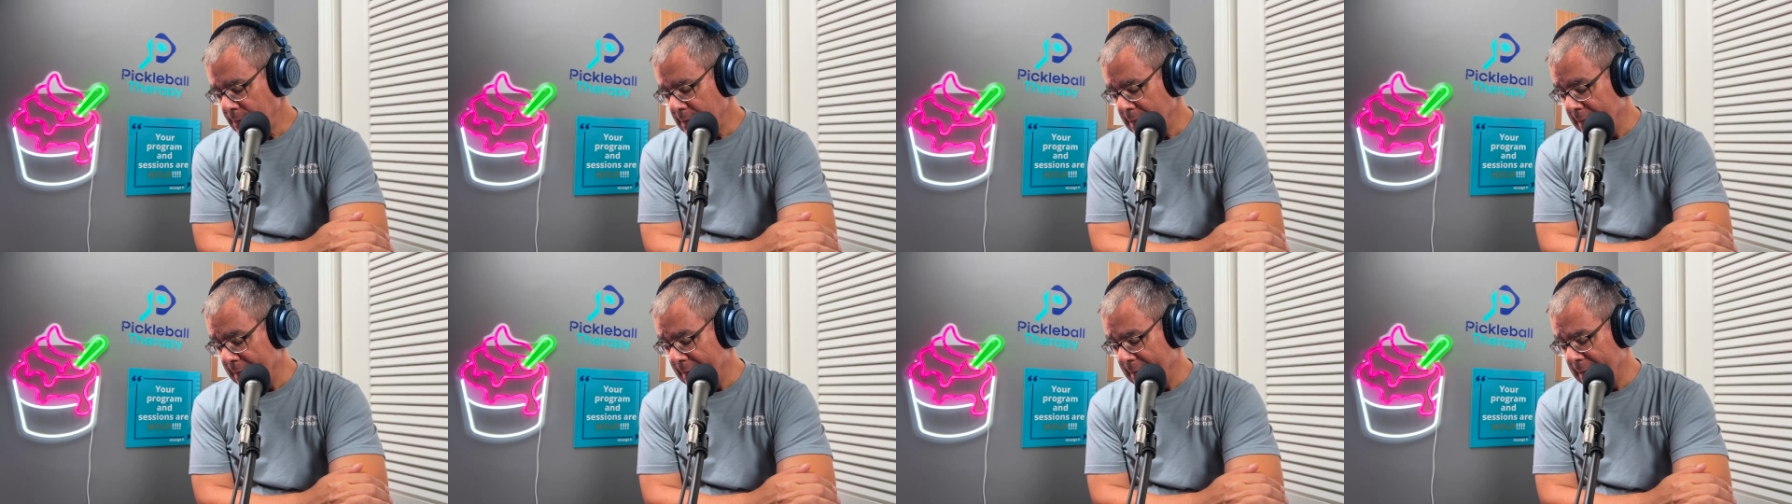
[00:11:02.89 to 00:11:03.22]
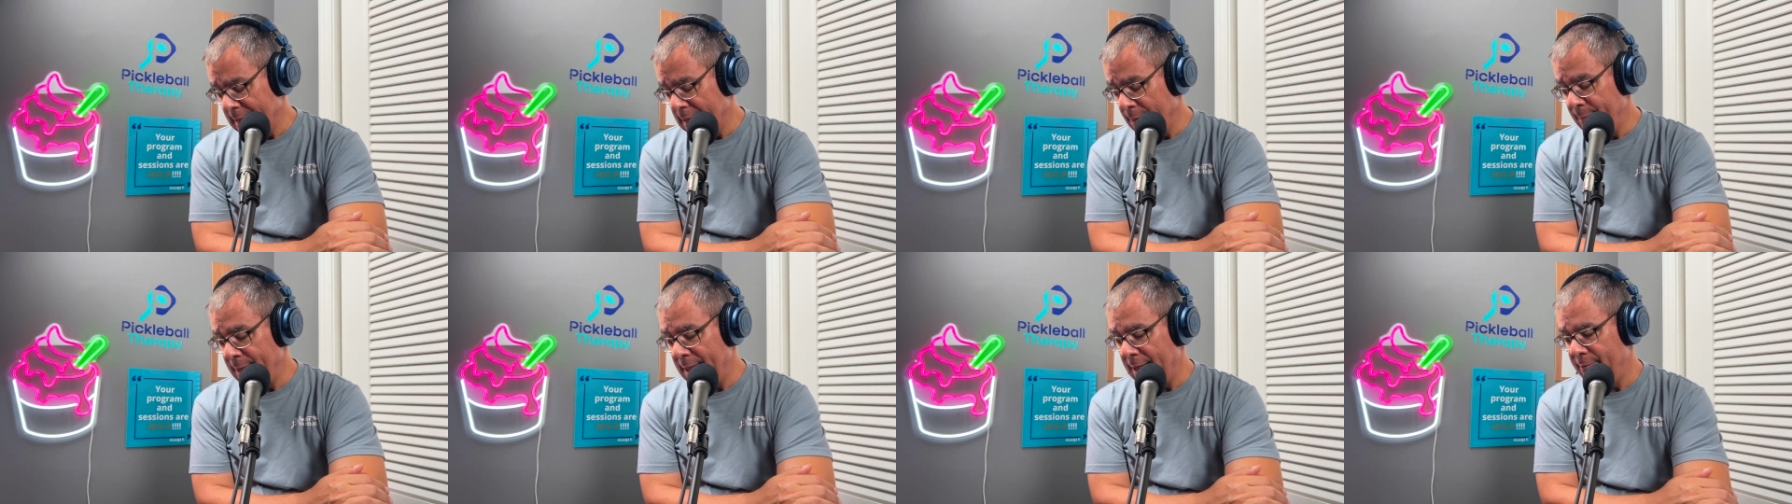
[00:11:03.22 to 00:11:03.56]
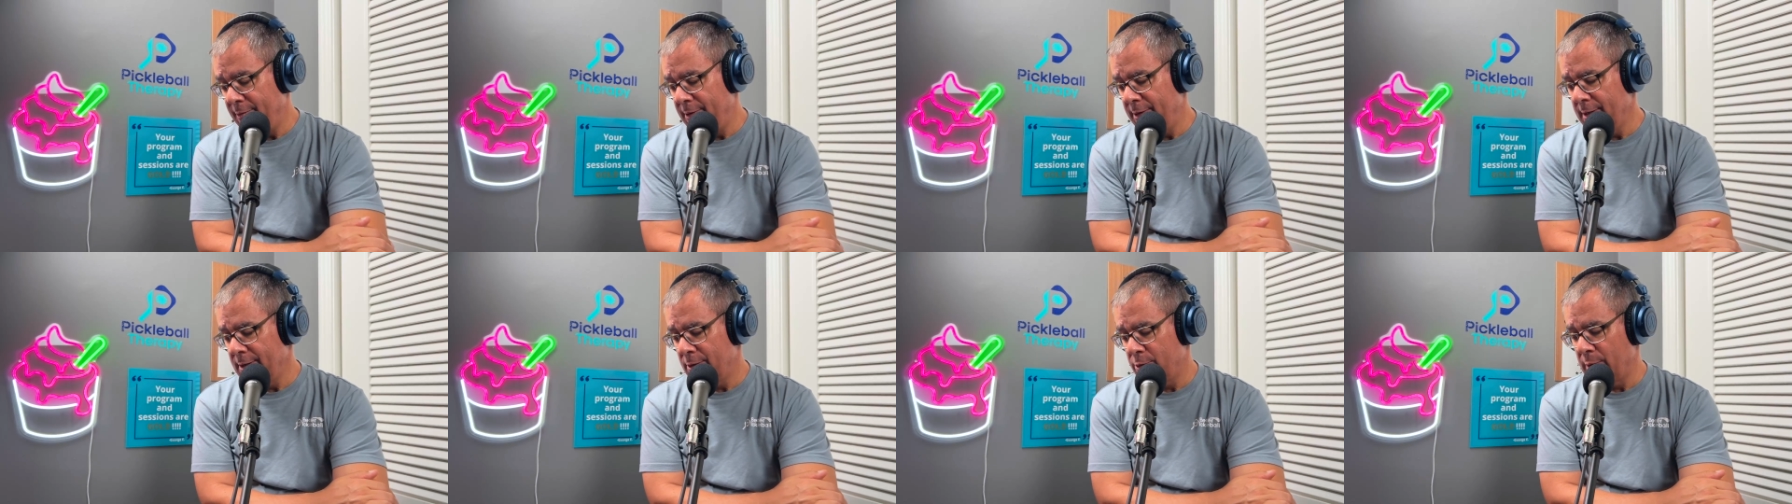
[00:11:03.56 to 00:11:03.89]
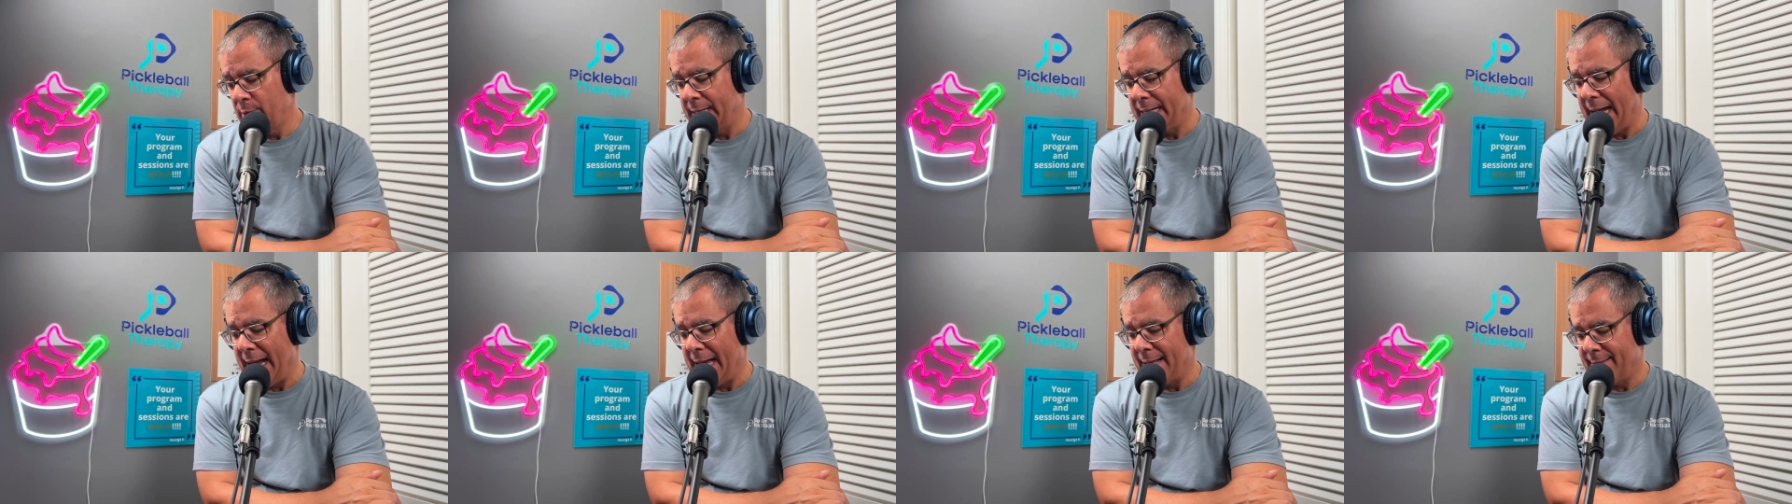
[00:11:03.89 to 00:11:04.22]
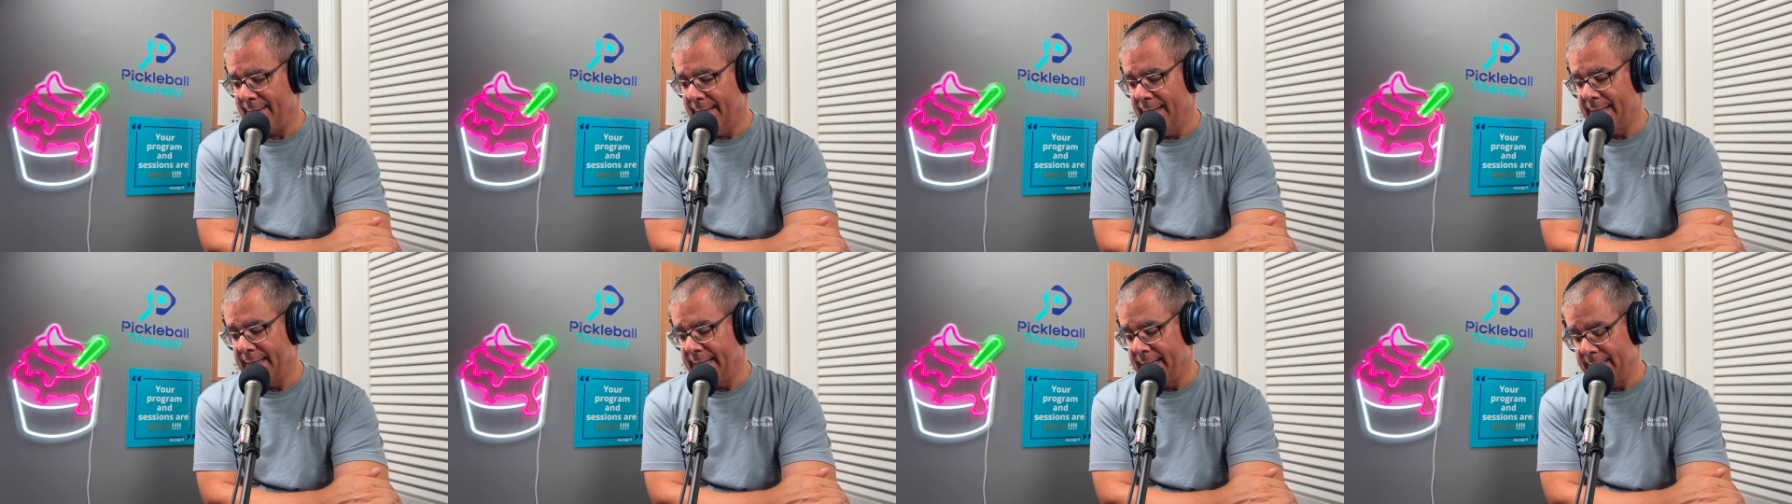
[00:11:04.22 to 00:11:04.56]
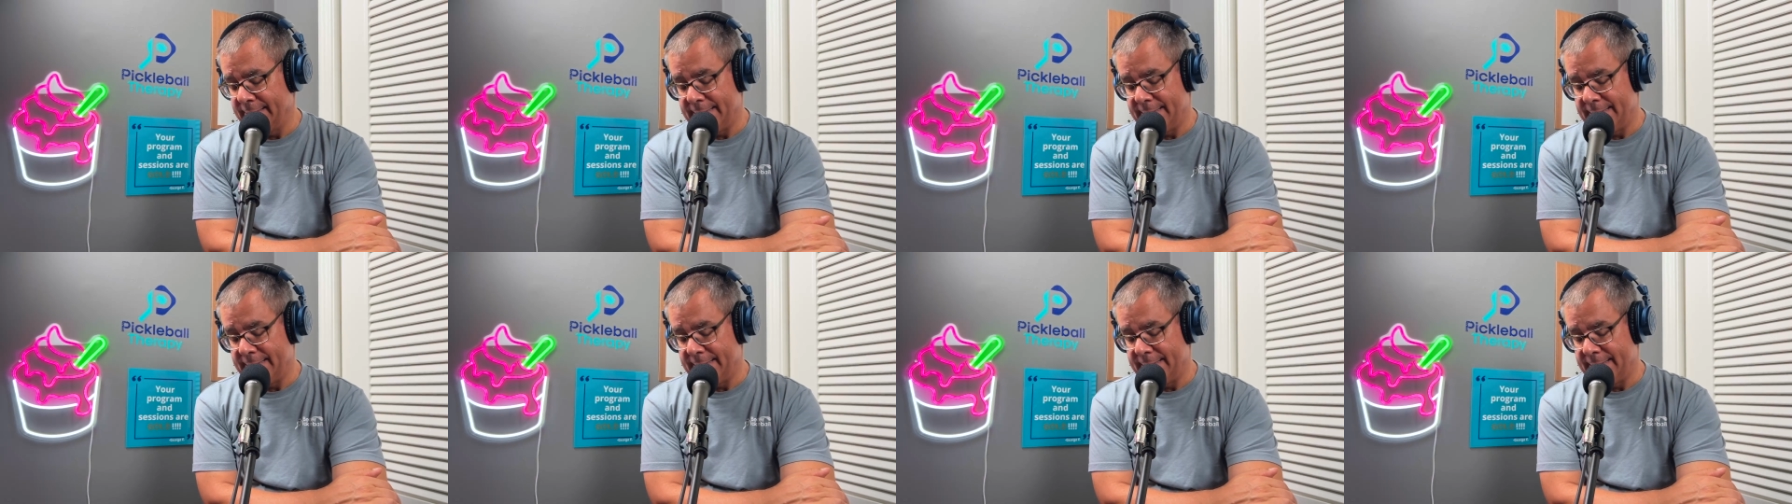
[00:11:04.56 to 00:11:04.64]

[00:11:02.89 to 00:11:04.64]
And then let me give you a quick athletic